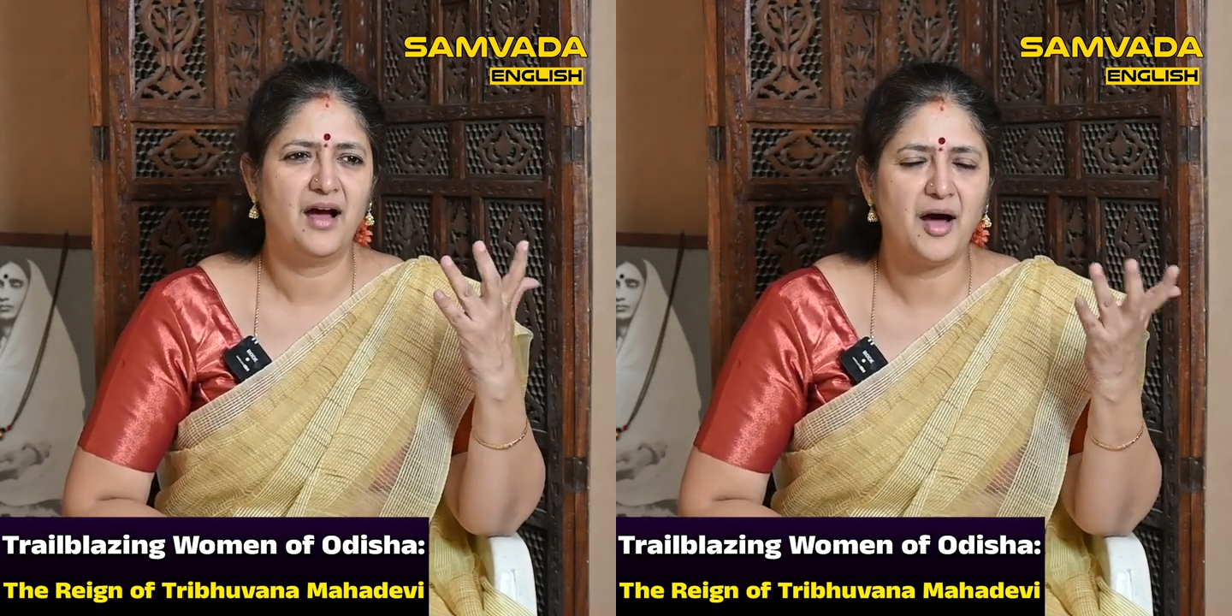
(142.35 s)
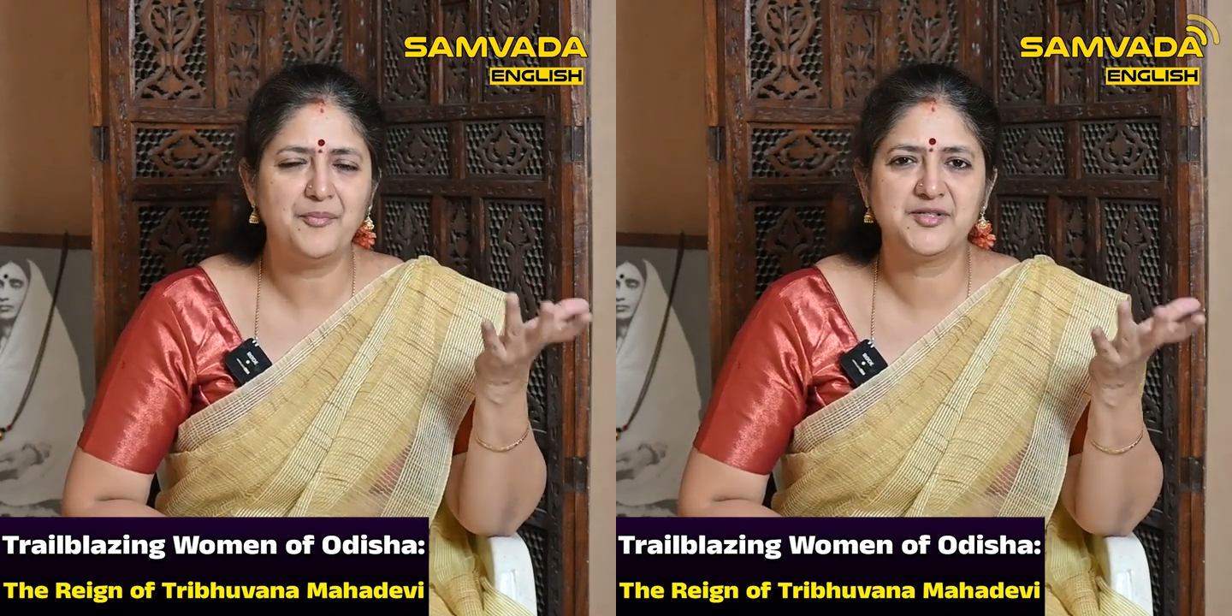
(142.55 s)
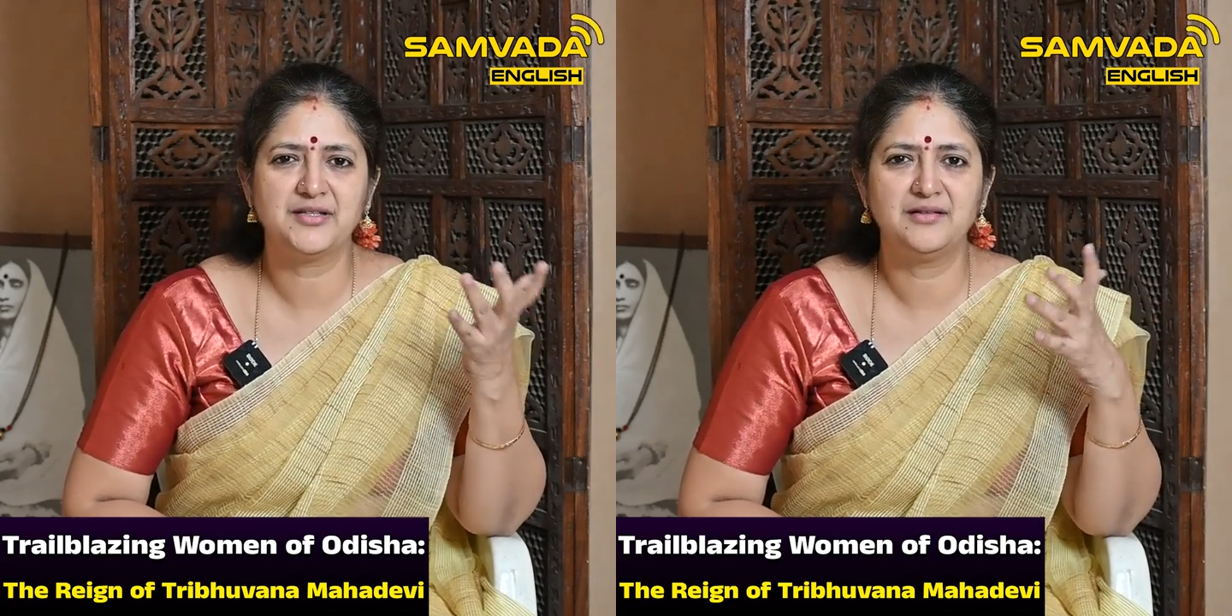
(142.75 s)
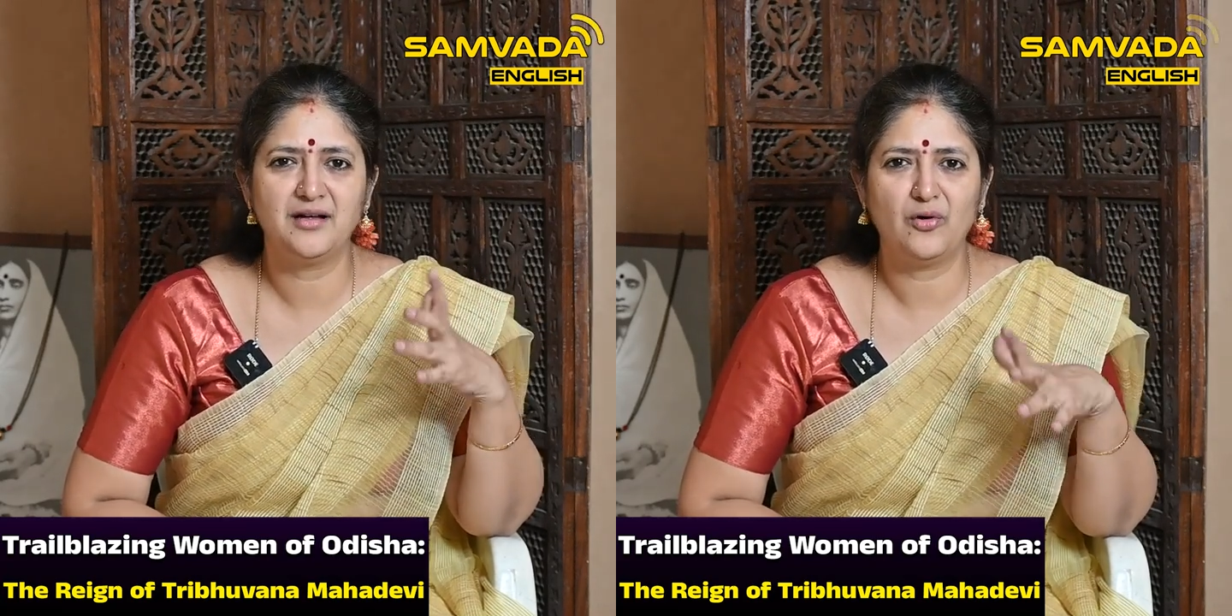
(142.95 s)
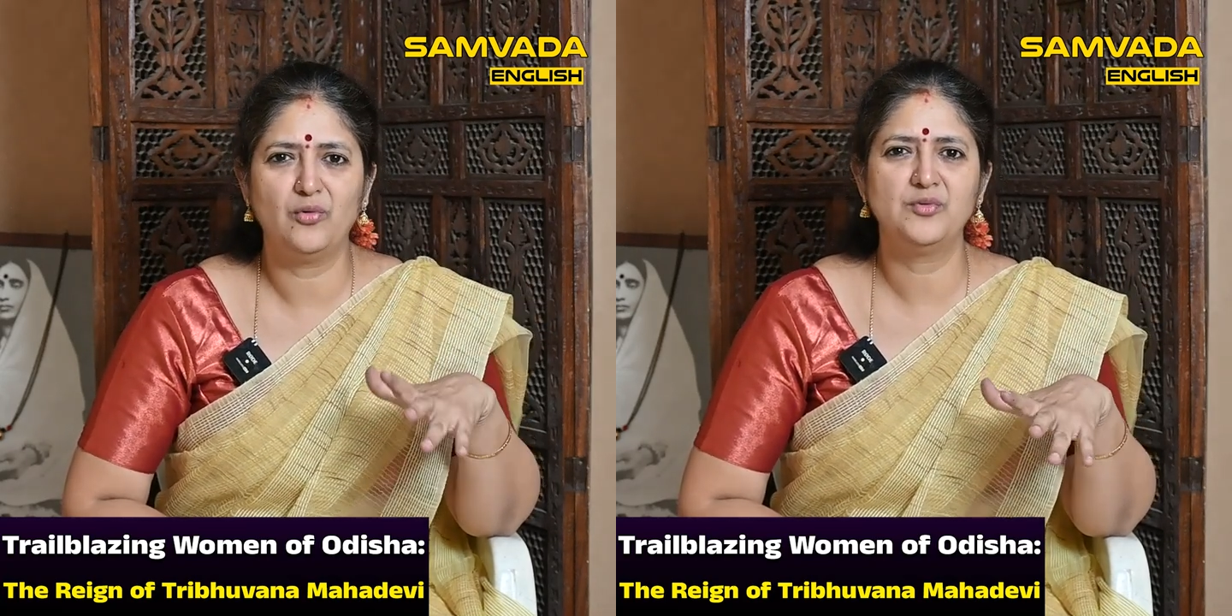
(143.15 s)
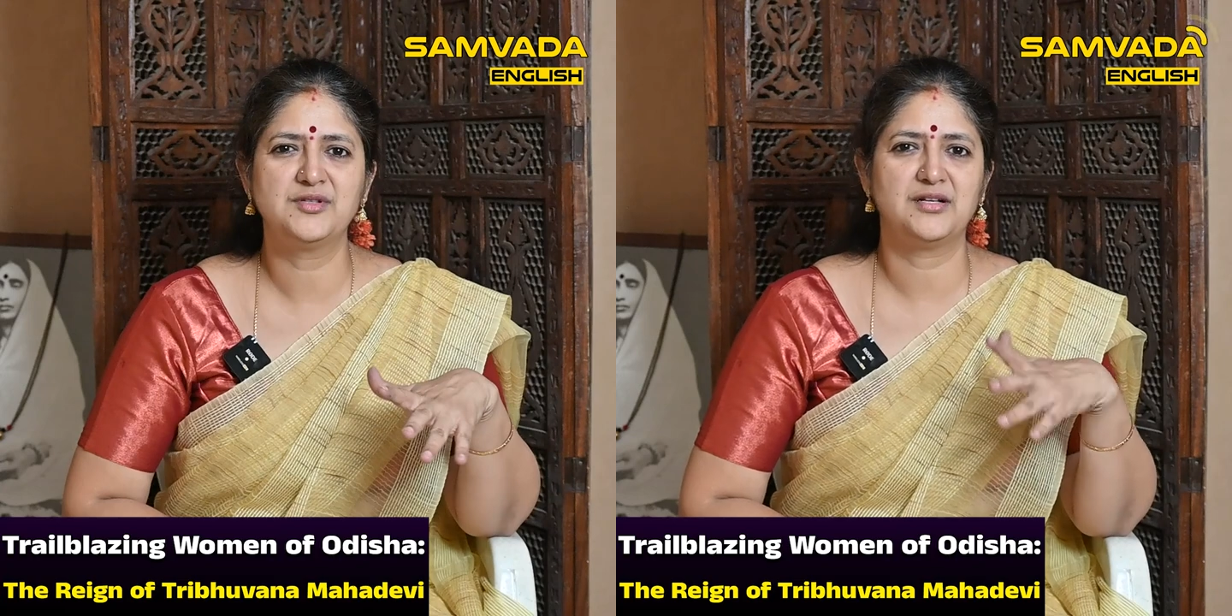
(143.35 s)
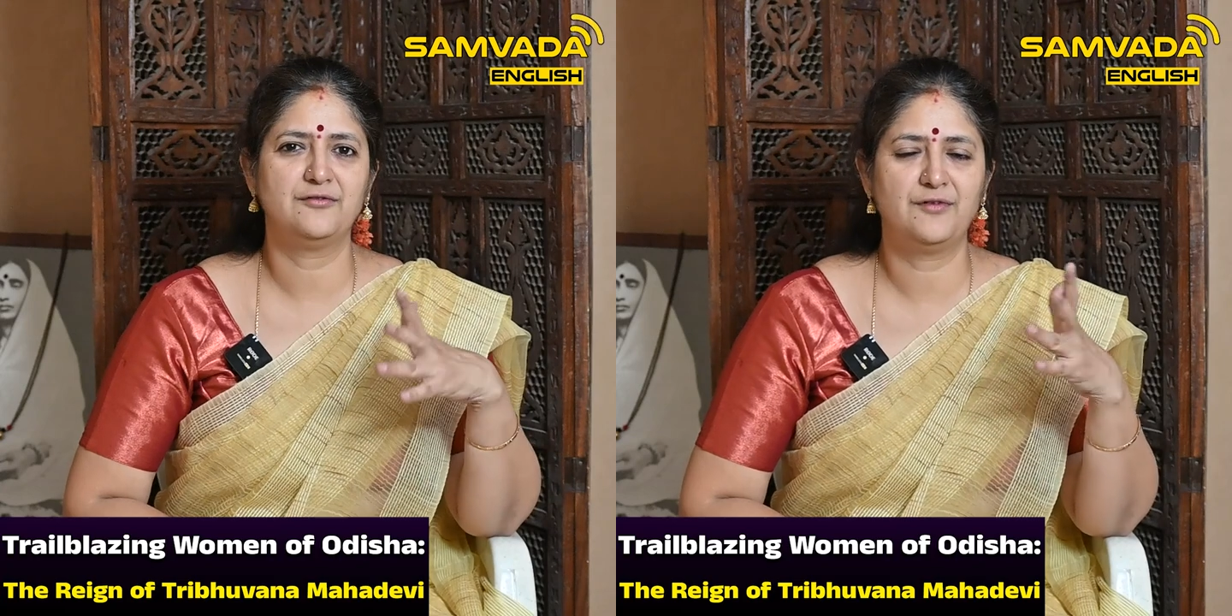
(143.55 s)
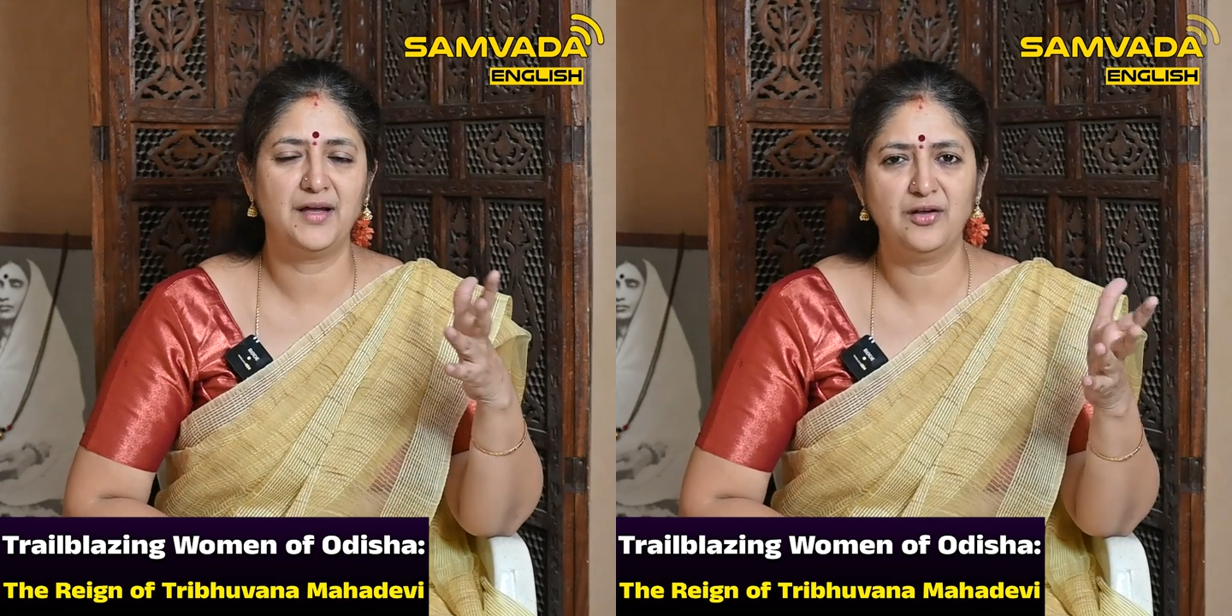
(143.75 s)
ups and downs
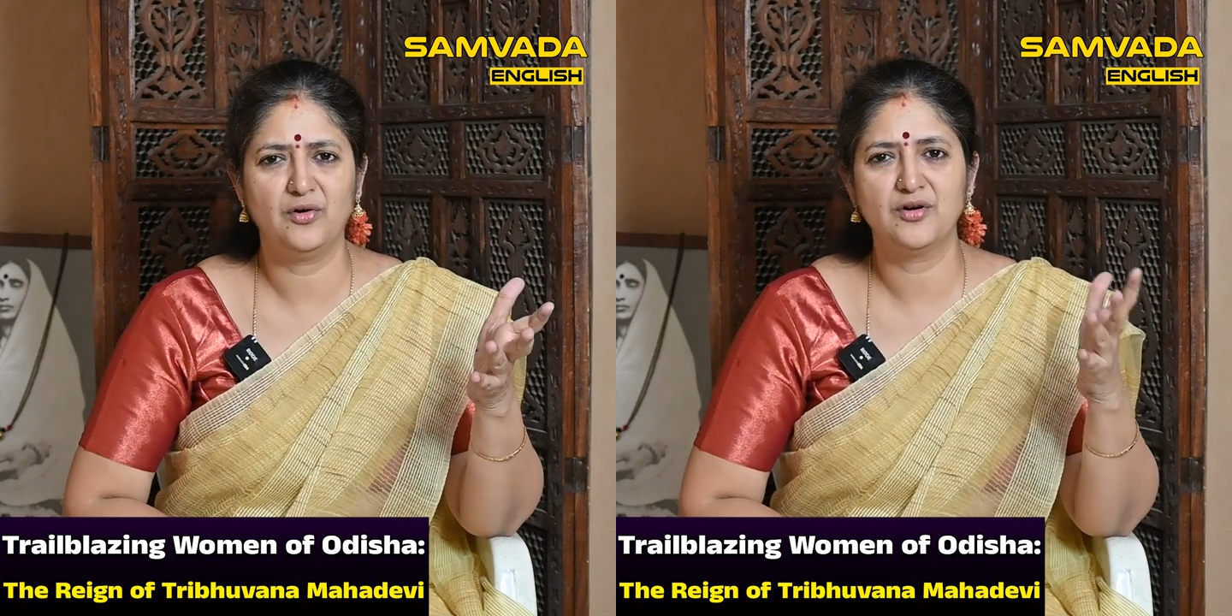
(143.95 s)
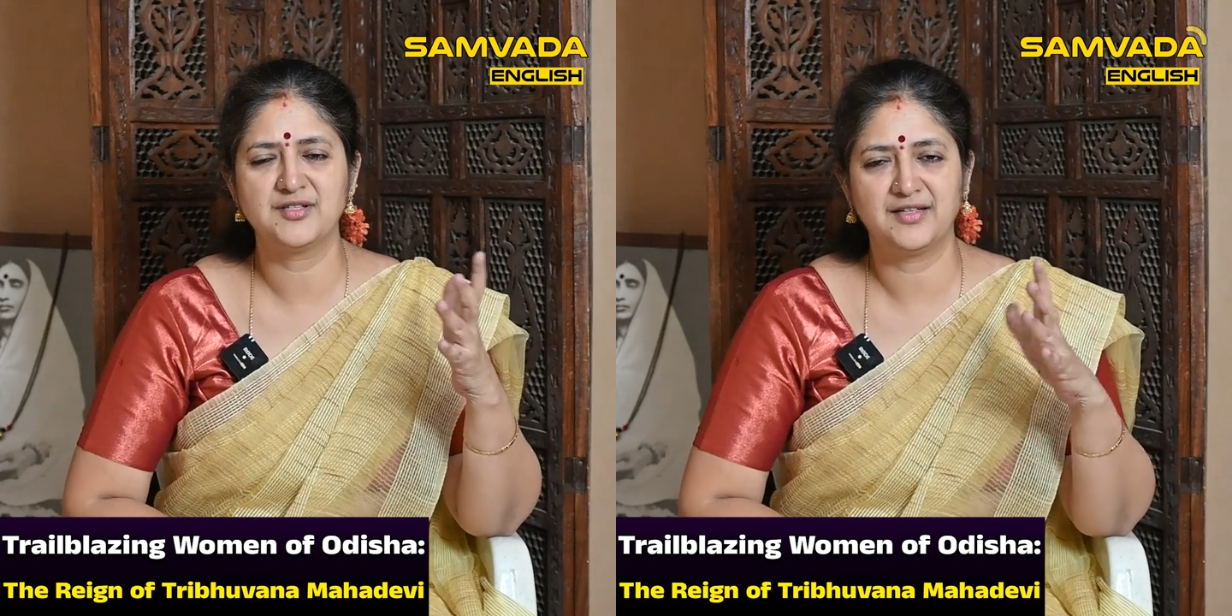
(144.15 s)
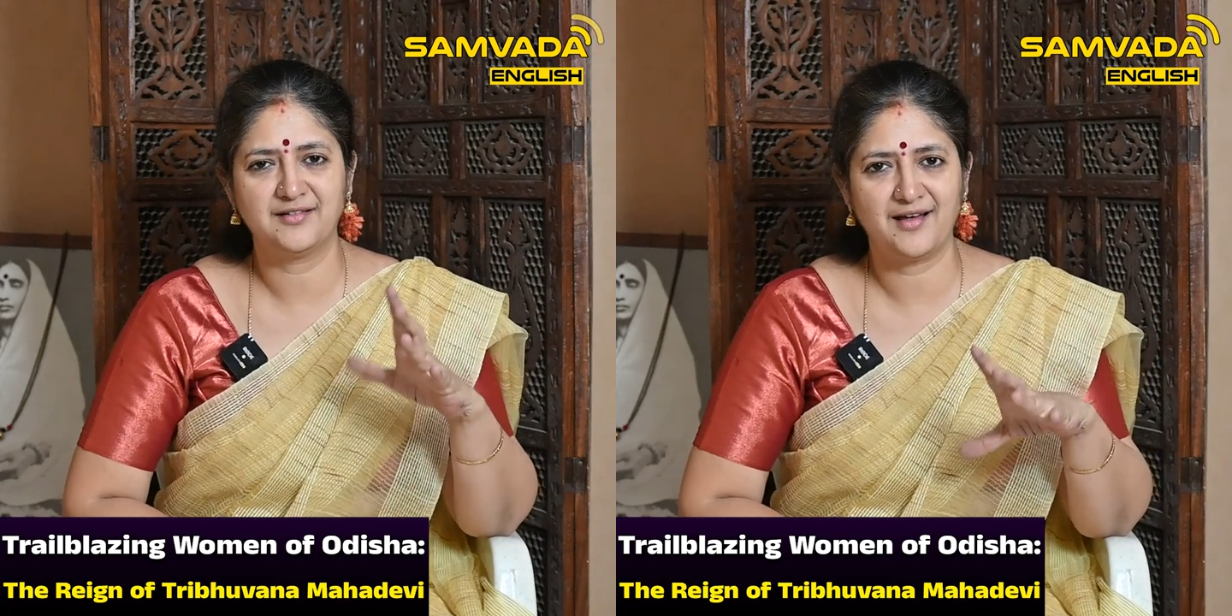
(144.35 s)
and failures and